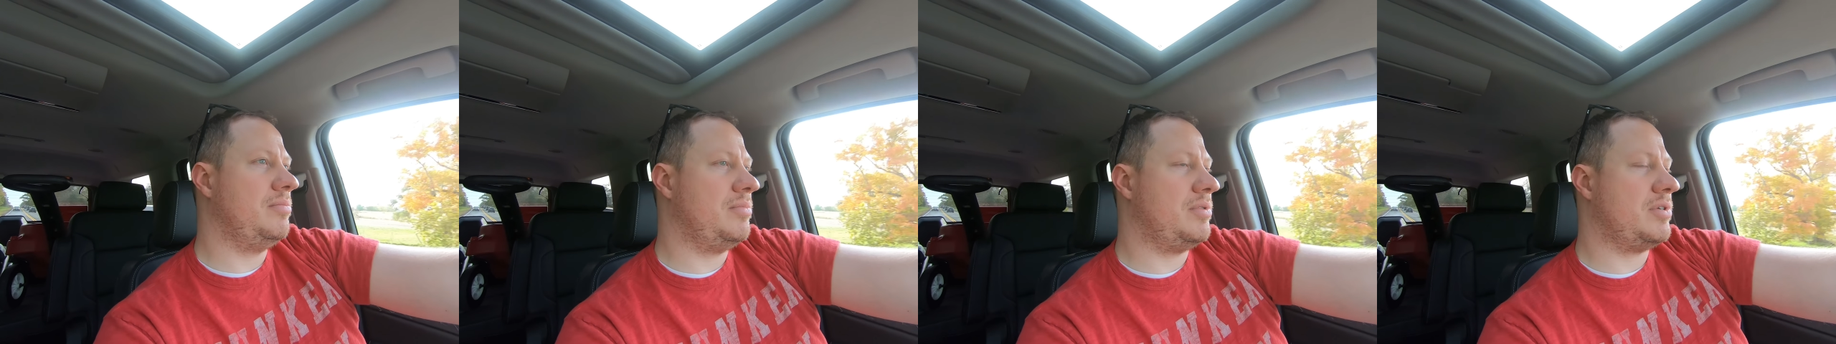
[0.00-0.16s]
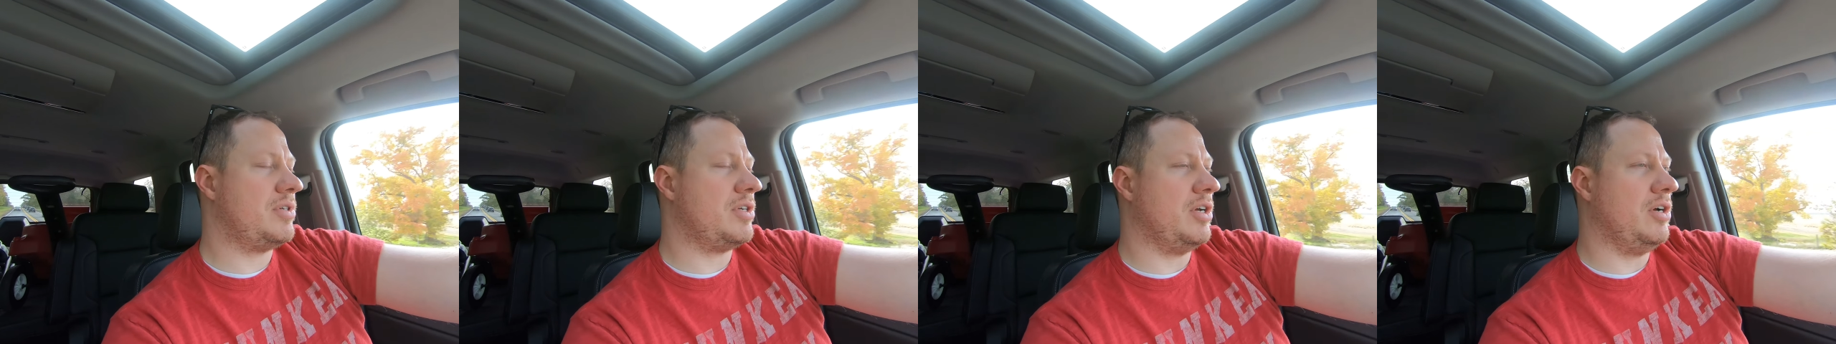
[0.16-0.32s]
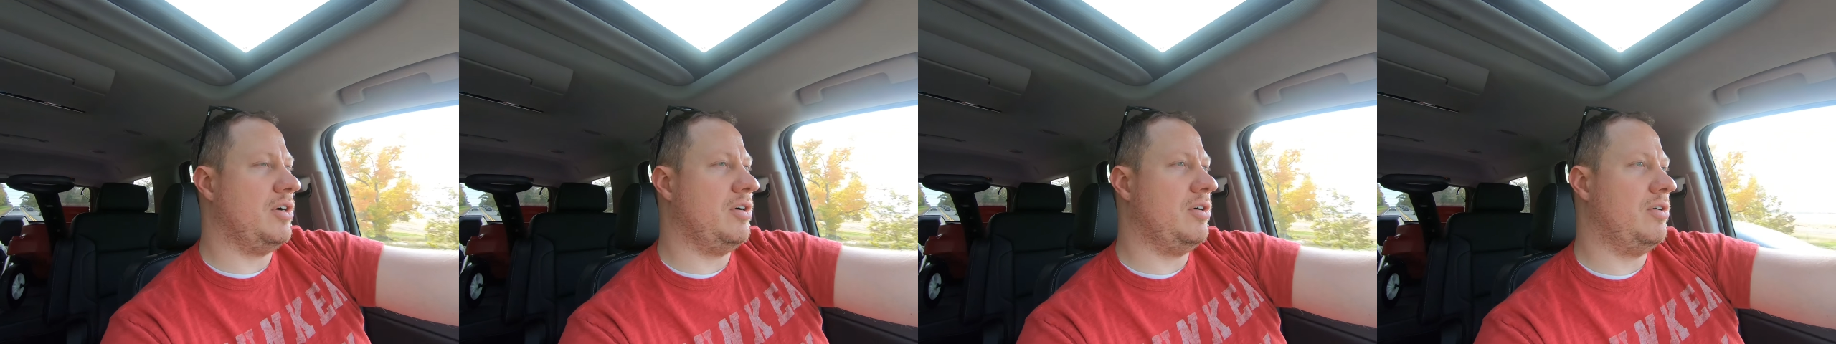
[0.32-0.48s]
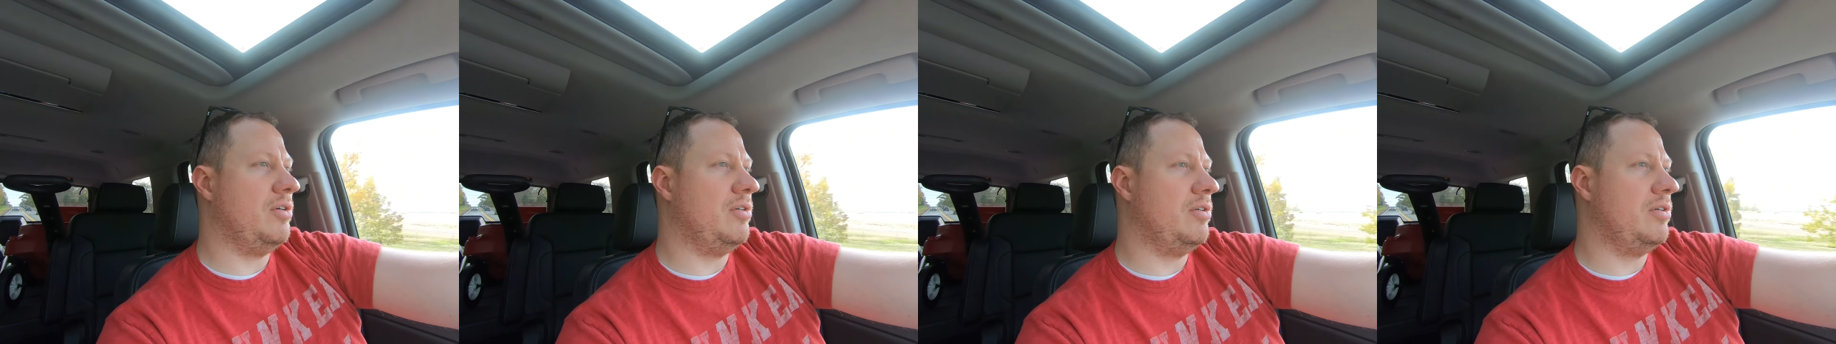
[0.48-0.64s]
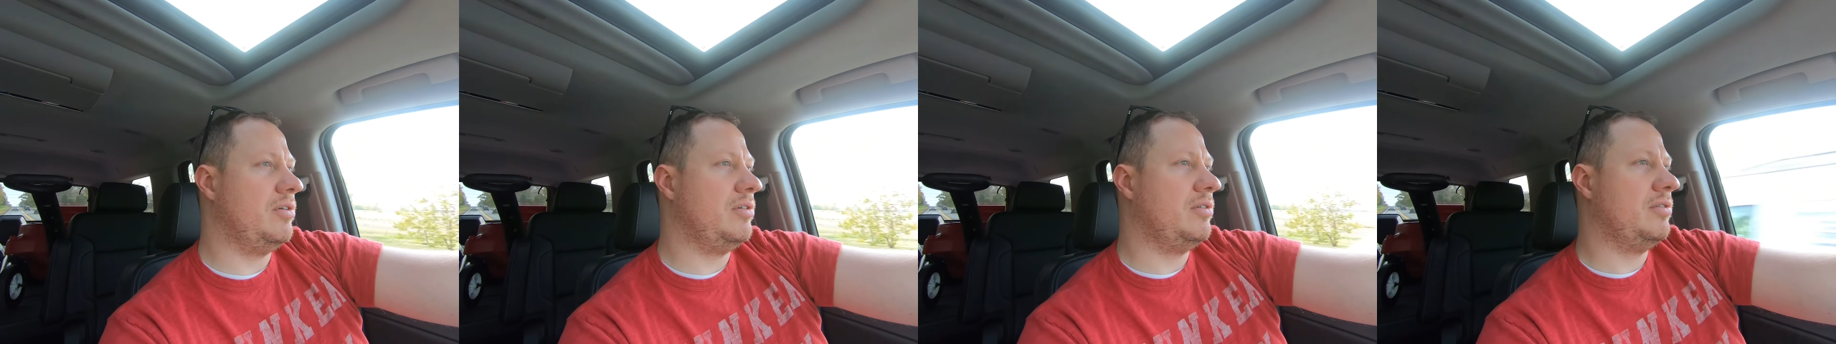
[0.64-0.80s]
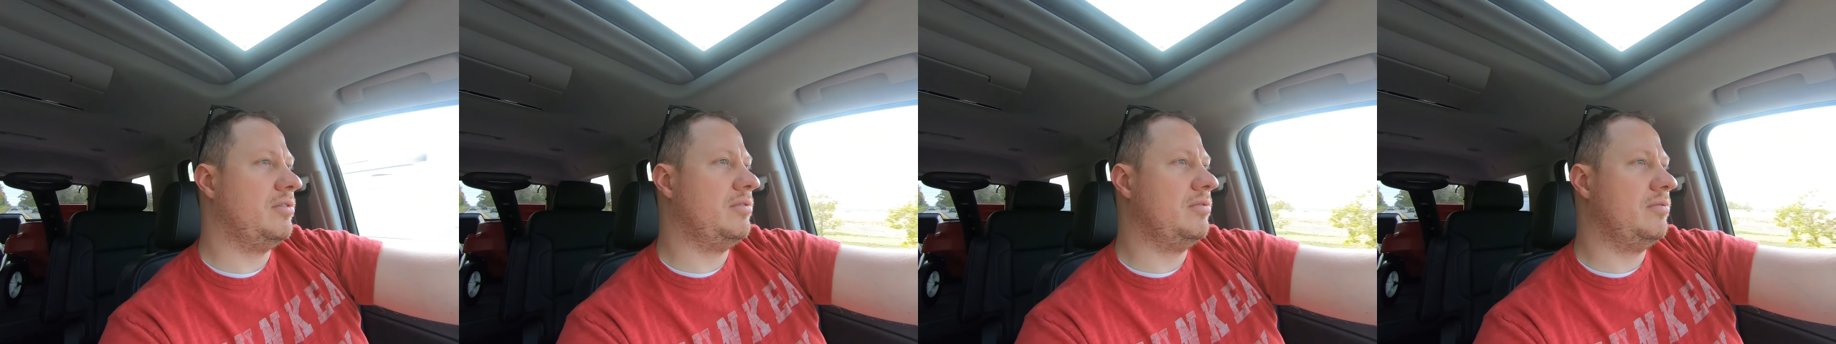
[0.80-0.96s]

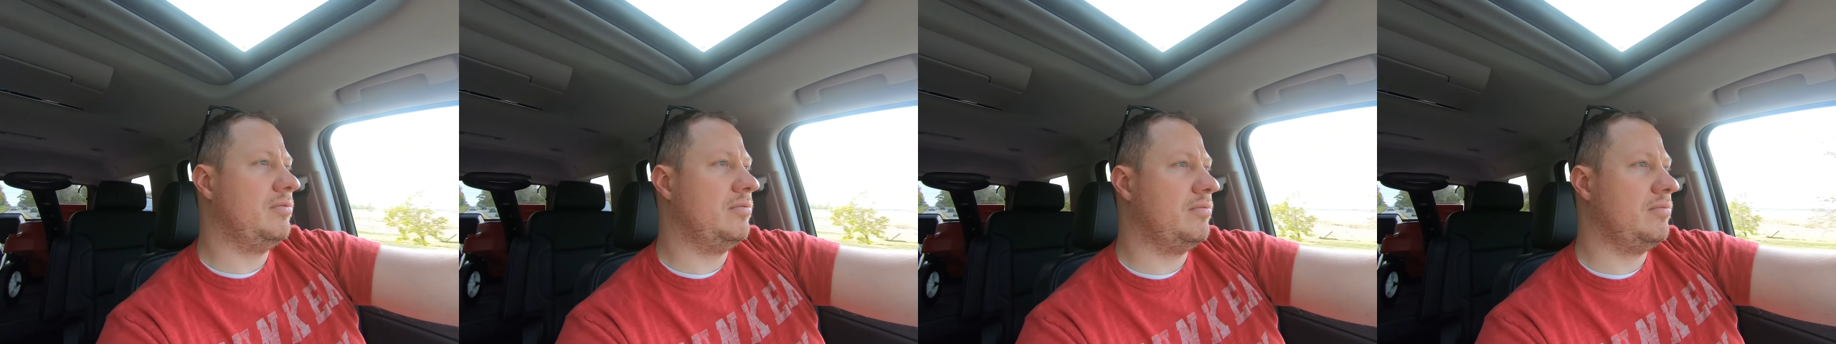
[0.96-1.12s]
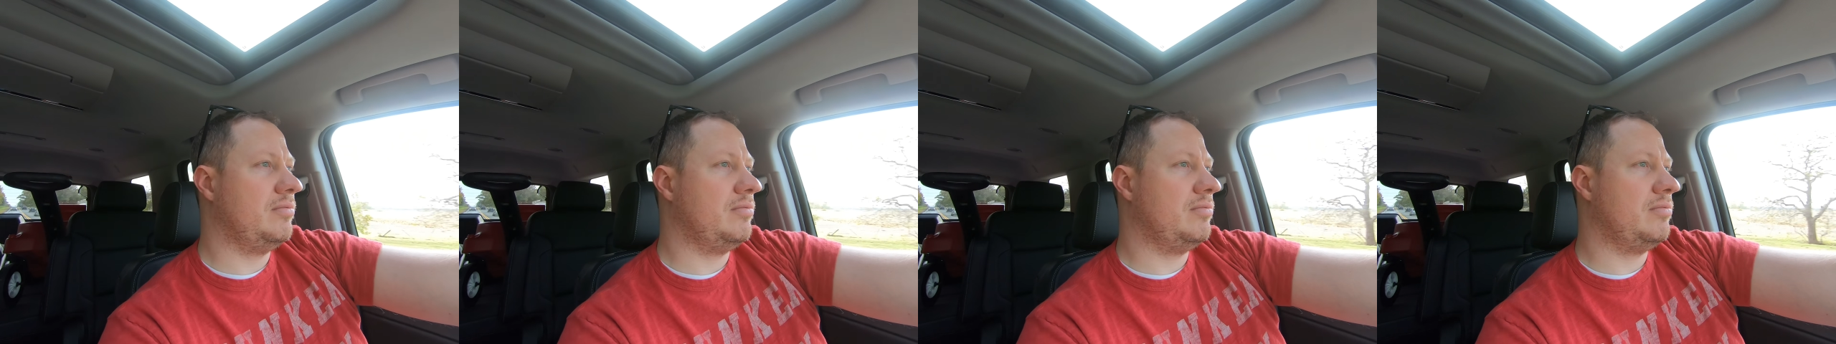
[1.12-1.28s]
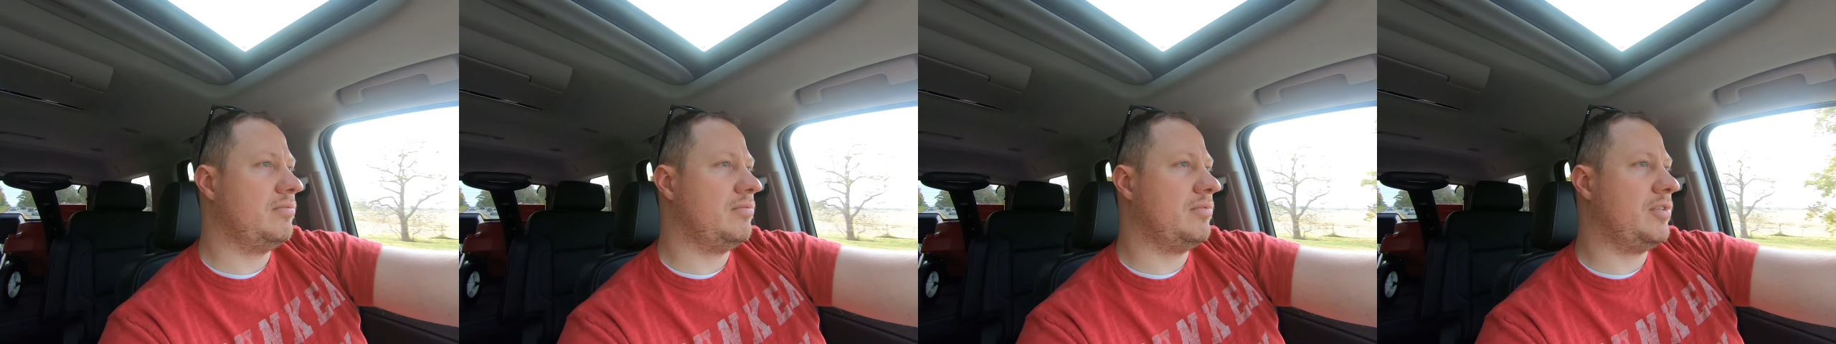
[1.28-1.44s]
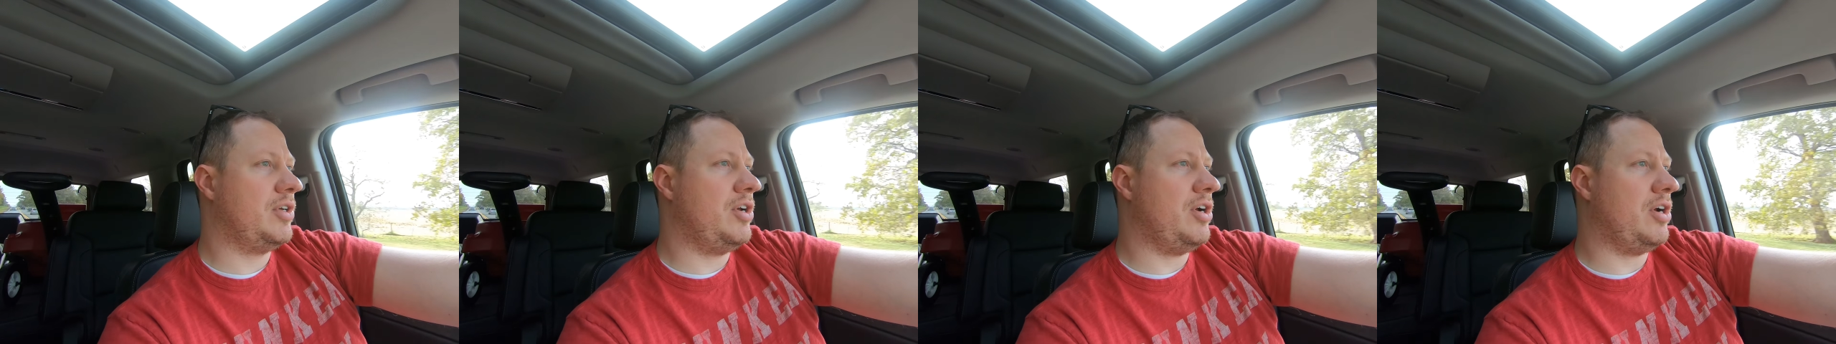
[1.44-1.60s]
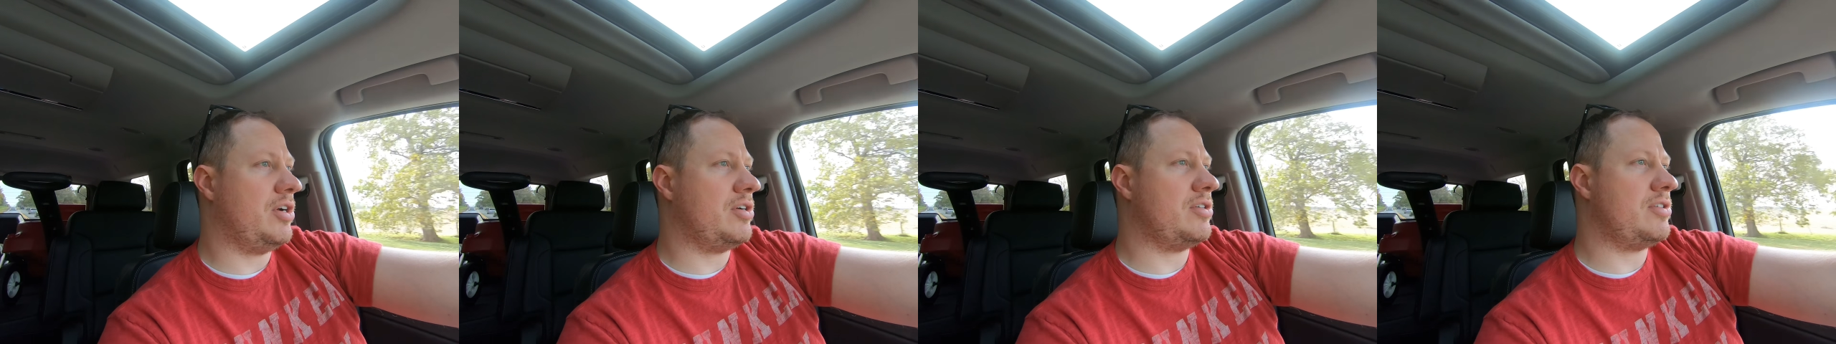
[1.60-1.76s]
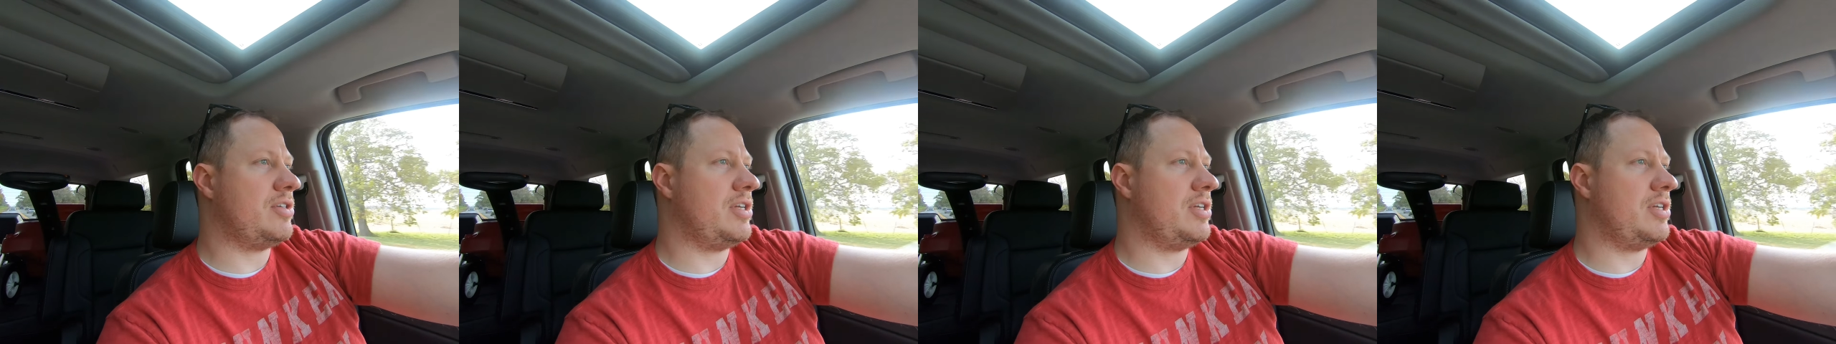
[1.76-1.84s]
so curious